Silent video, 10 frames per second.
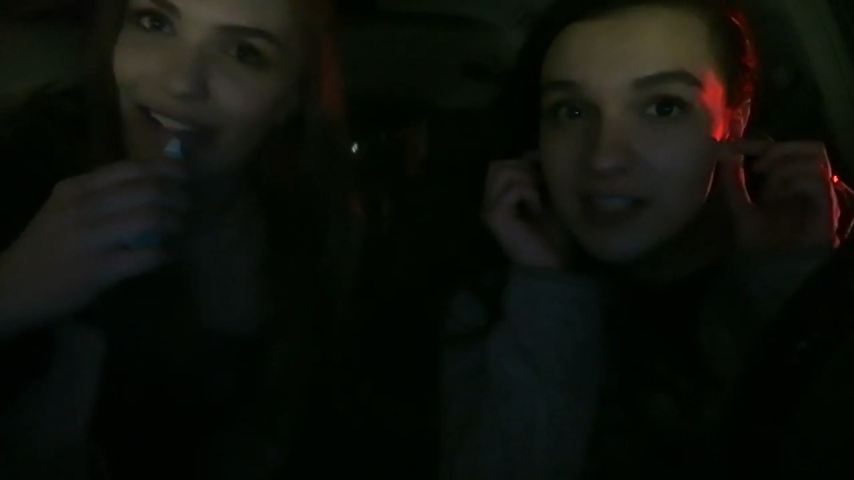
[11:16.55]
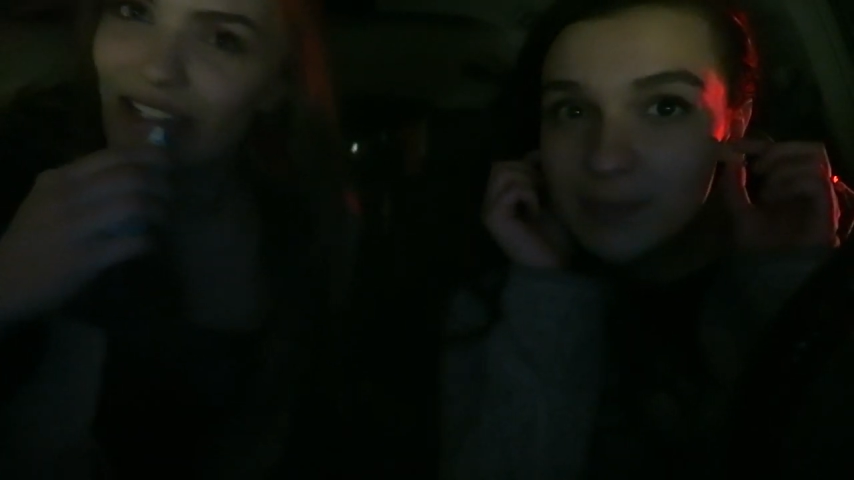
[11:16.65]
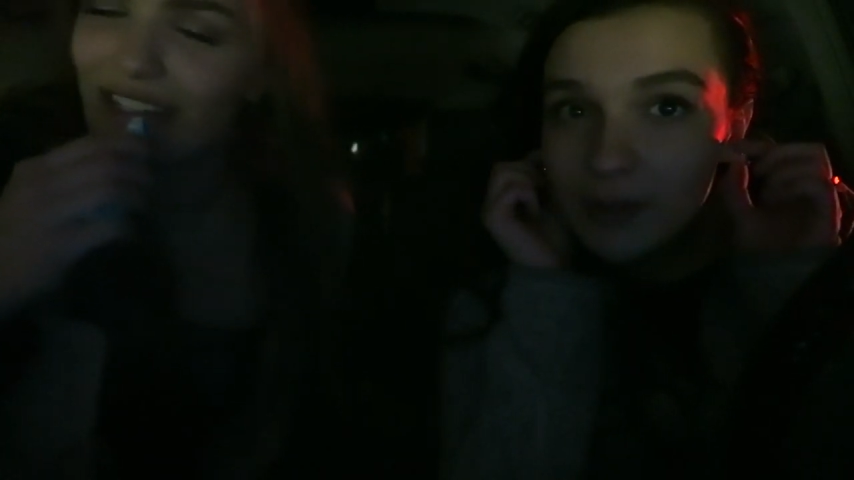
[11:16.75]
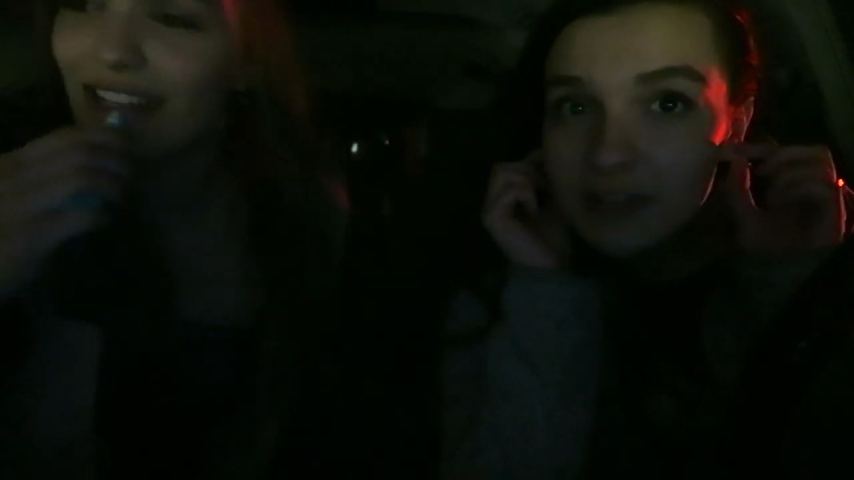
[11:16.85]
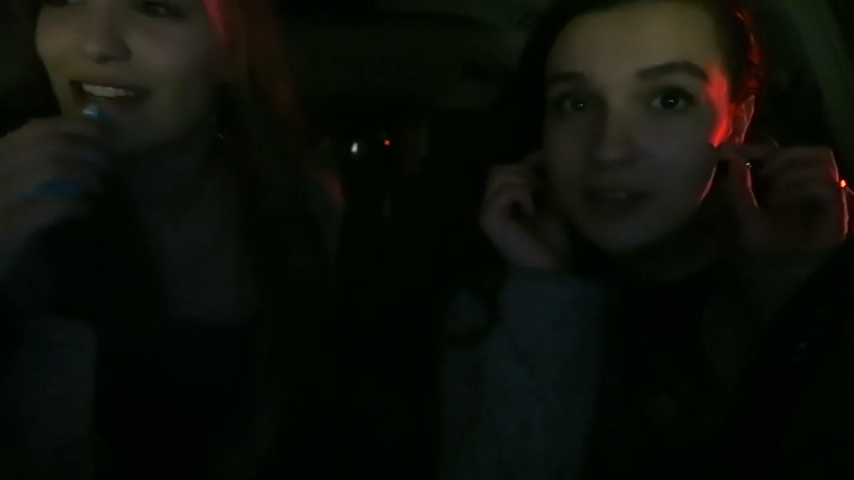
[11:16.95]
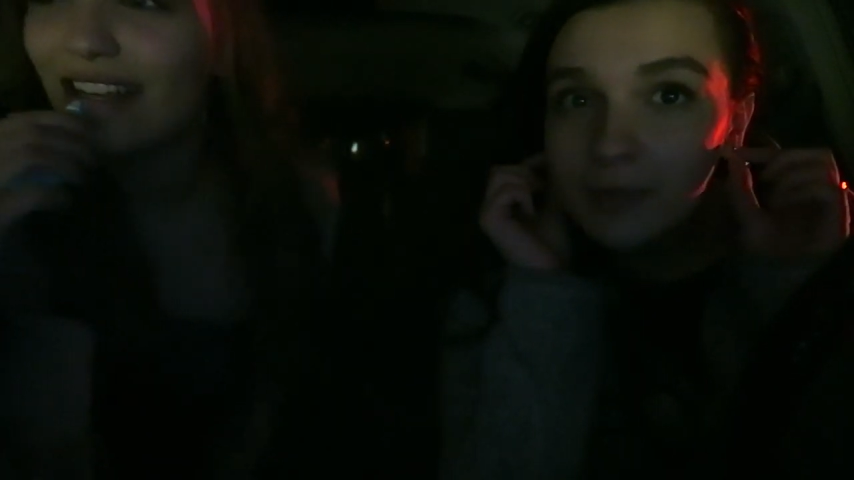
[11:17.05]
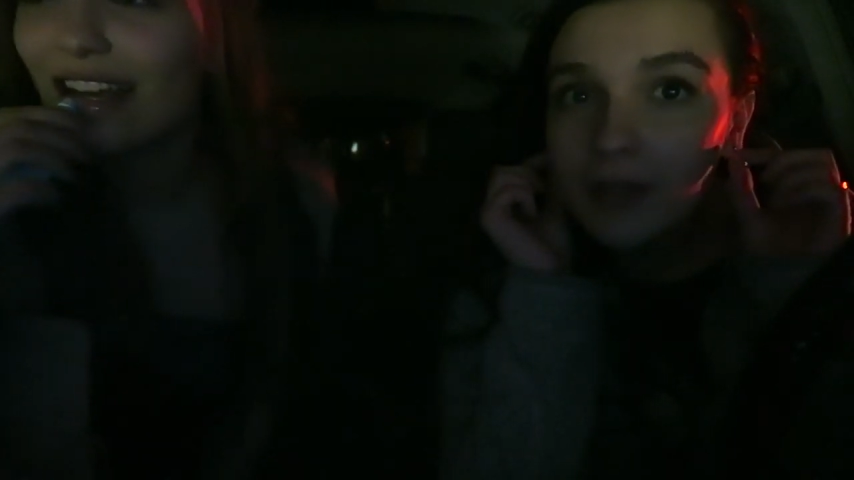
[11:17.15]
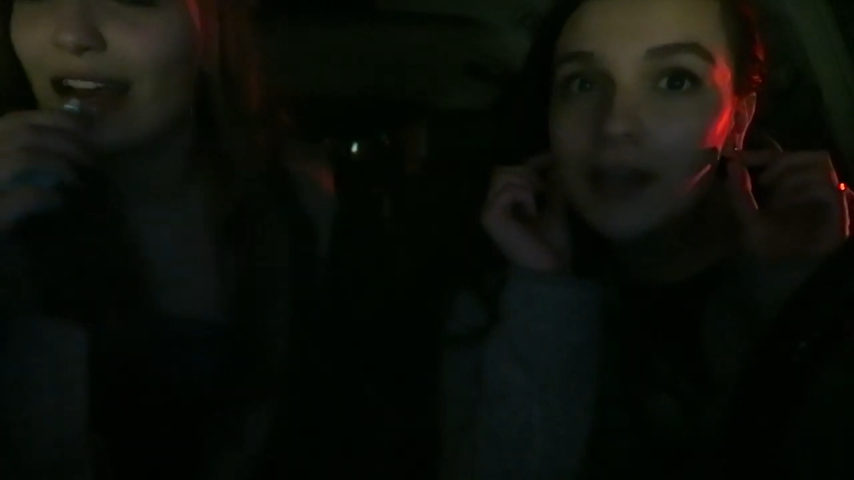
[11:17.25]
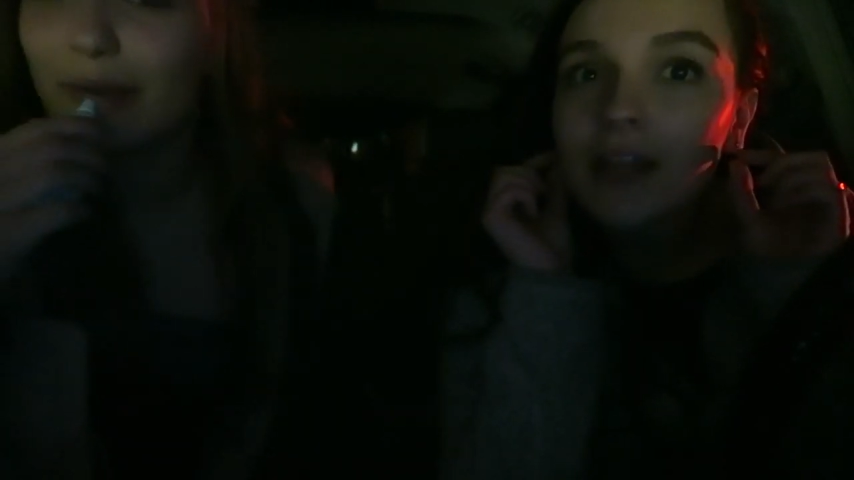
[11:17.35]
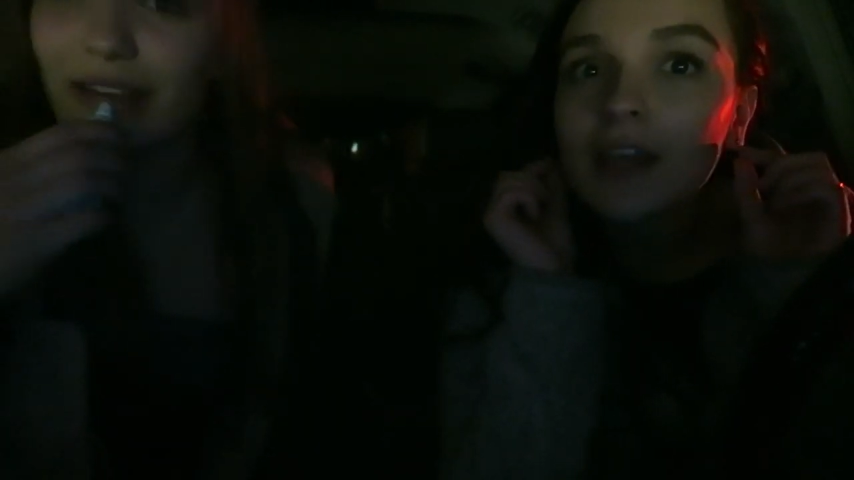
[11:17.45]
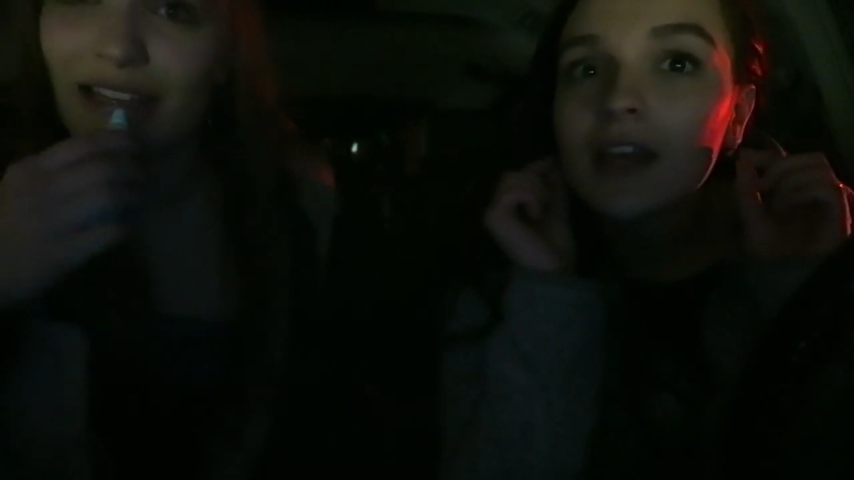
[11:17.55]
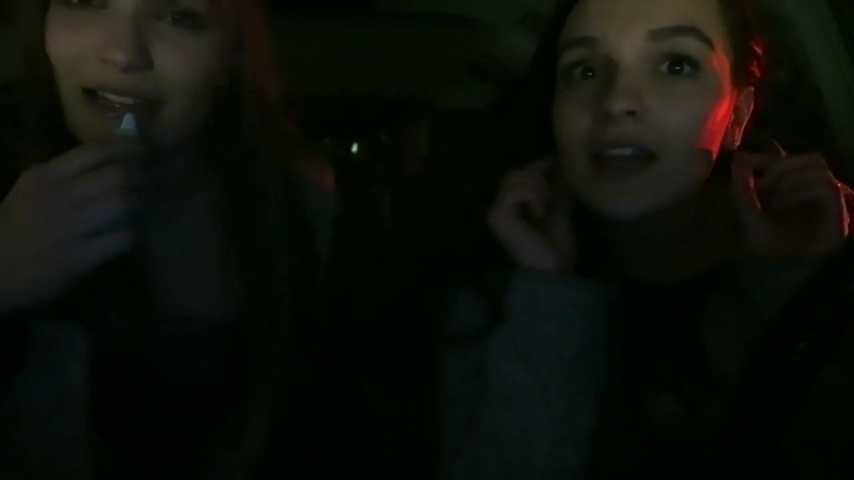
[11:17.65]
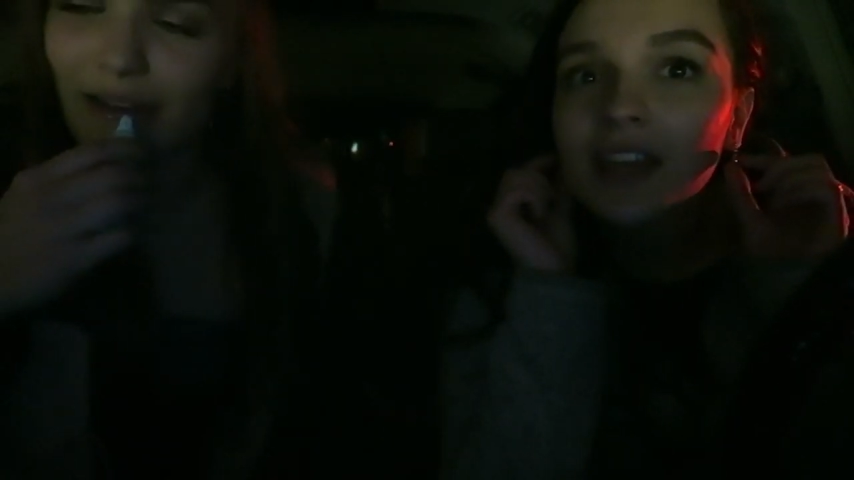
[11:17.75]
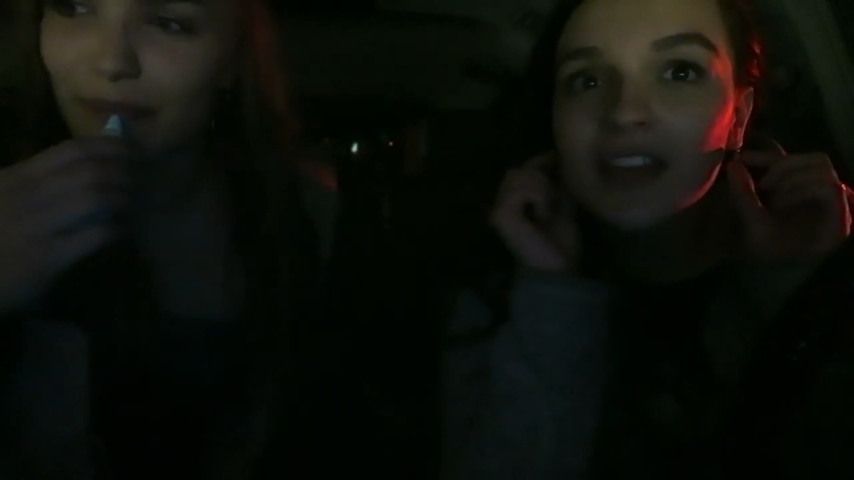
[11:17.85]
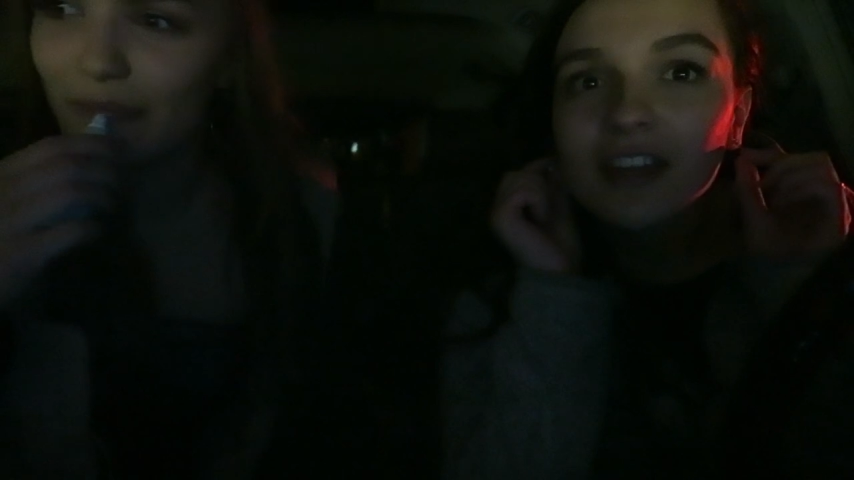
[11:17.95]
Sponsored by I mean
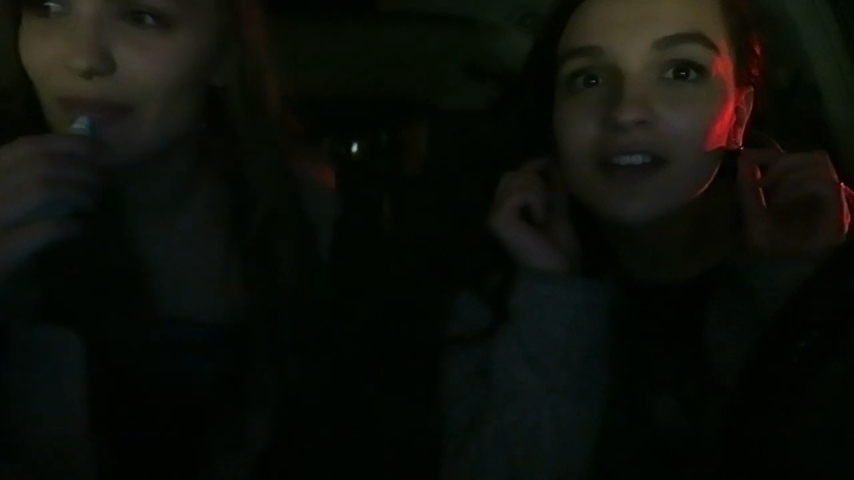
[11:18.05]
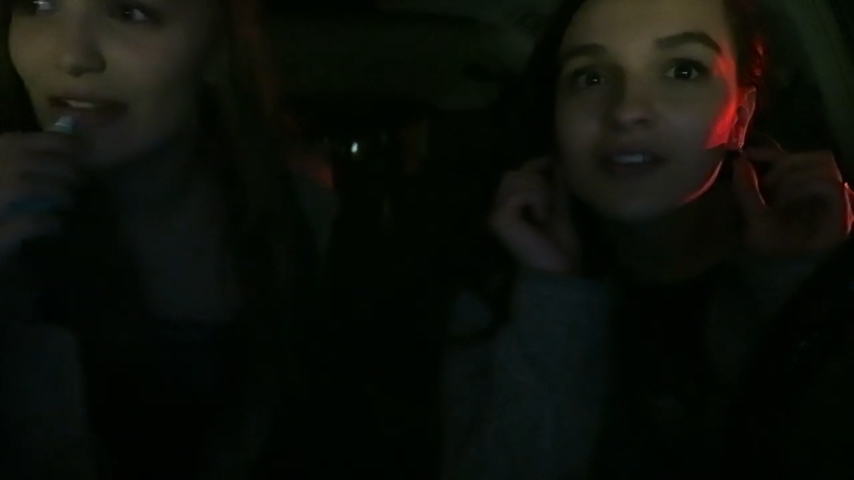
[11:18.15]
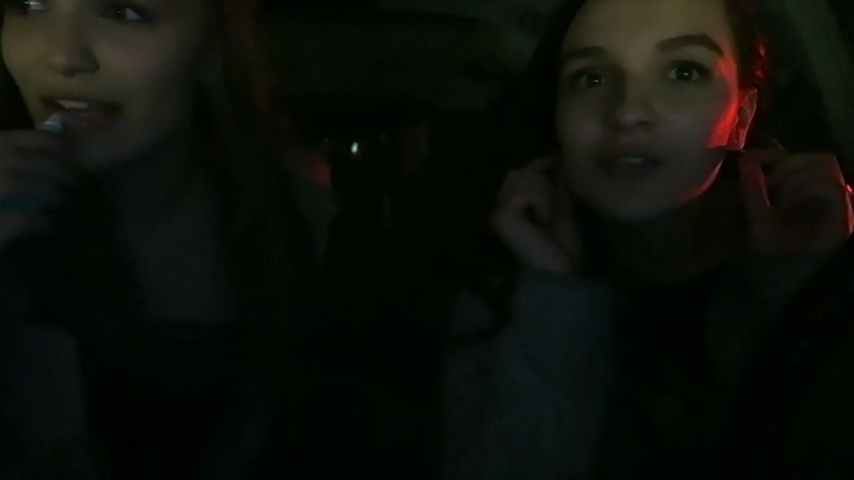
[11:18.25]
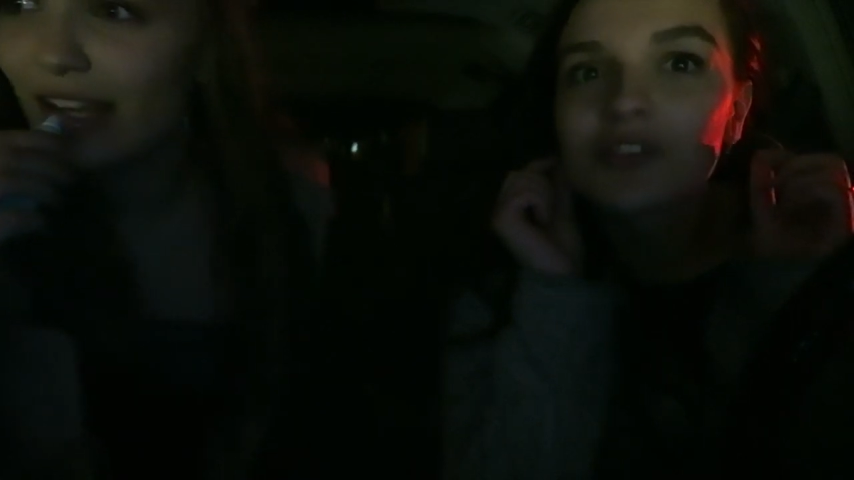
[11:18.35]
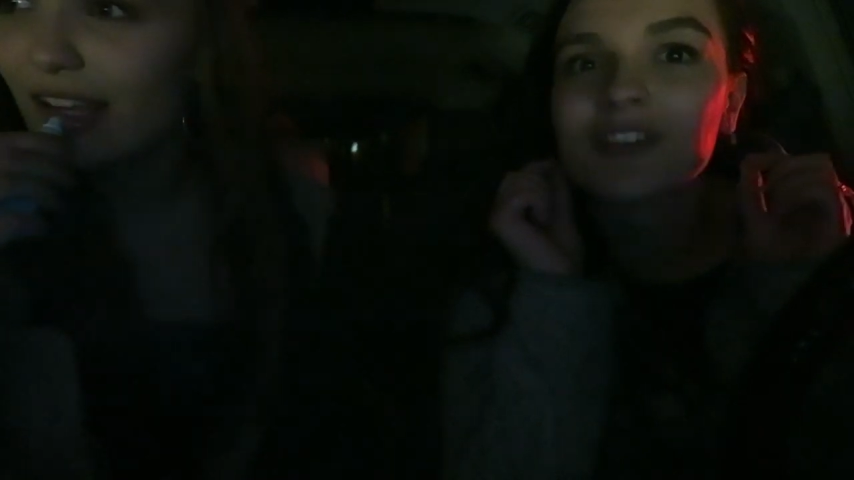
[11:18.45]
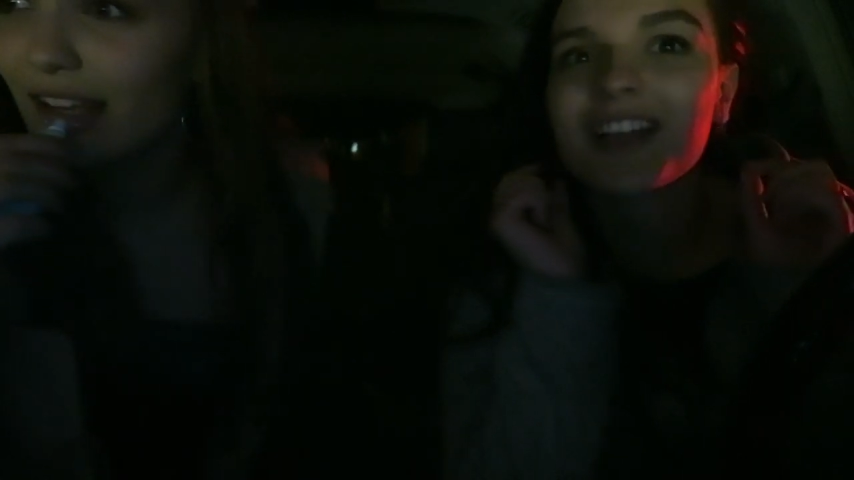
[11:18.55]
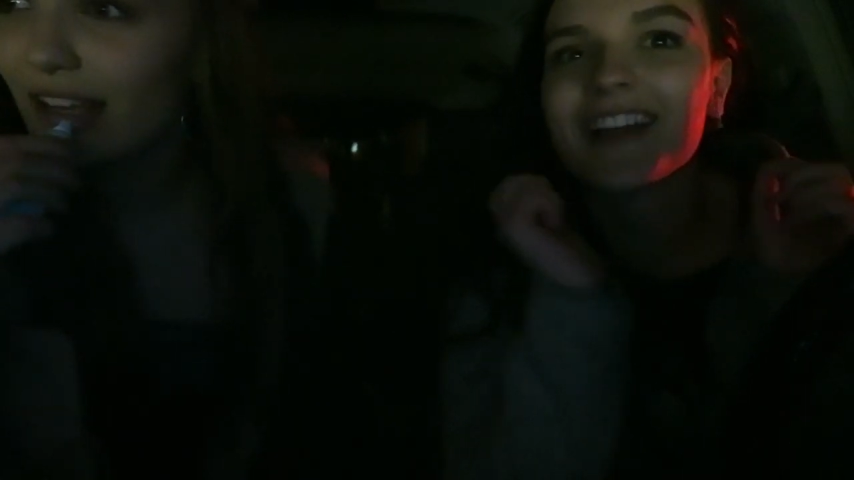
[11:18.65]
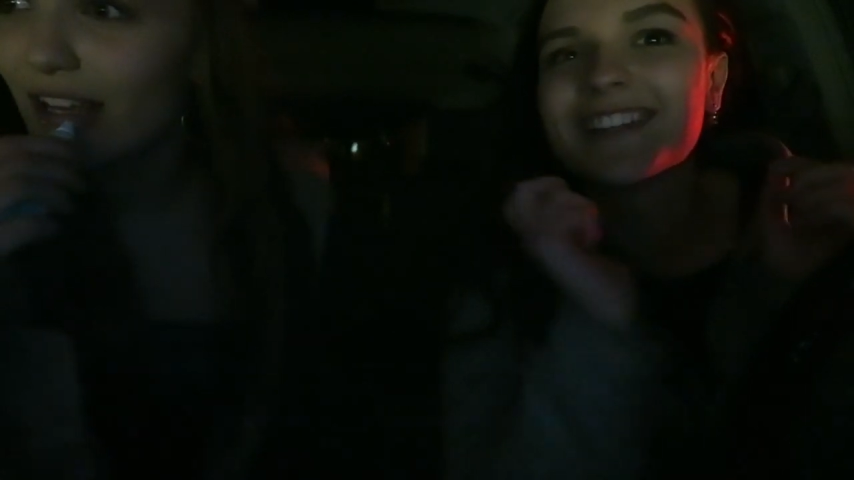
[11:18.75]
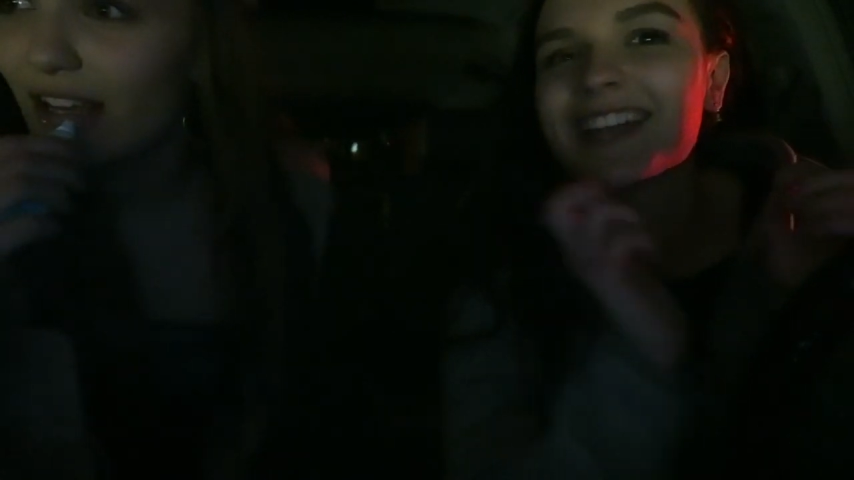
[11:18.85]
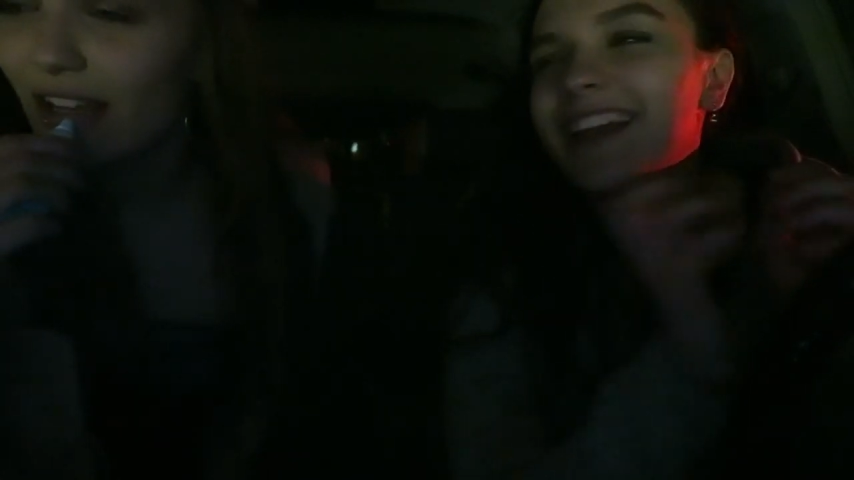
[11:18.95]
Eden. Eden, Georgia Science.